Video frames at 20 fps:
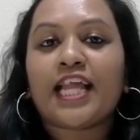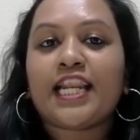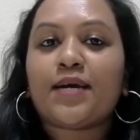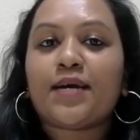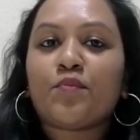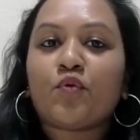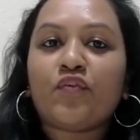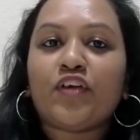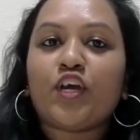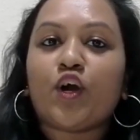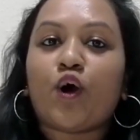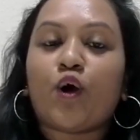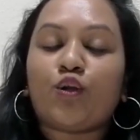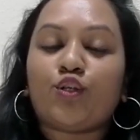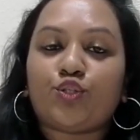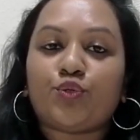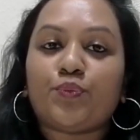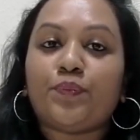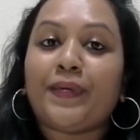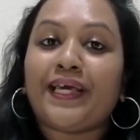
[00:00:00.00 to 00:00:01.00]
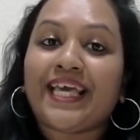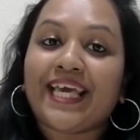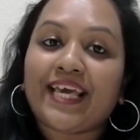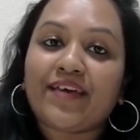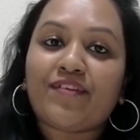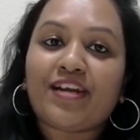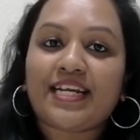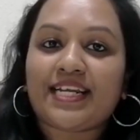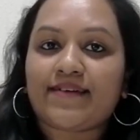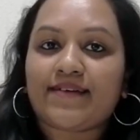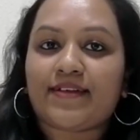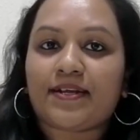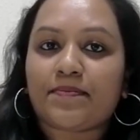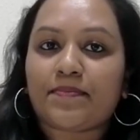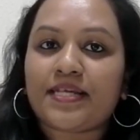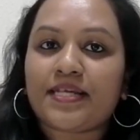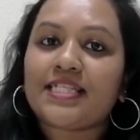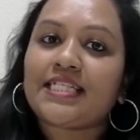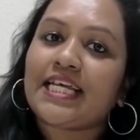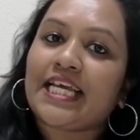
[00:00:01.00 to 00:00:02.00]
Now moving on to behavioral
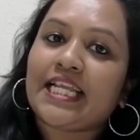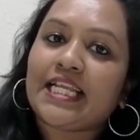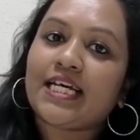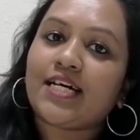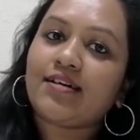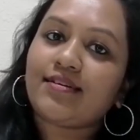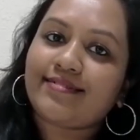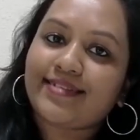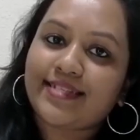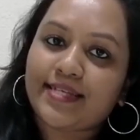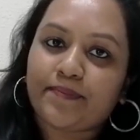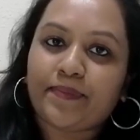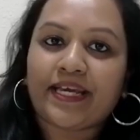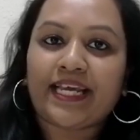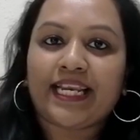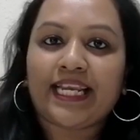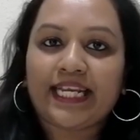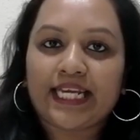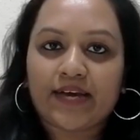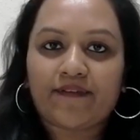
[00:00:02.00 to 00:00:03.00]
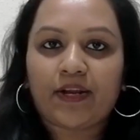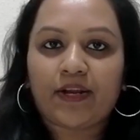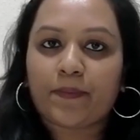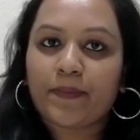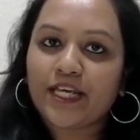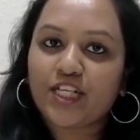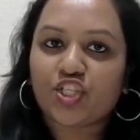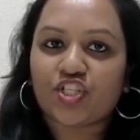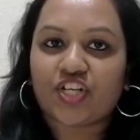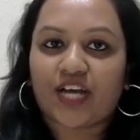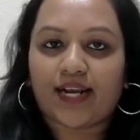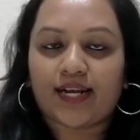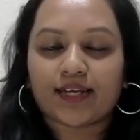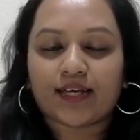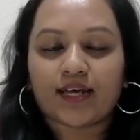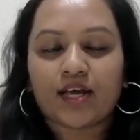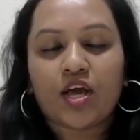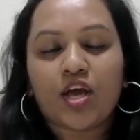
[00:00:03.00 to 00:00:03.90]
development in a typically developing child.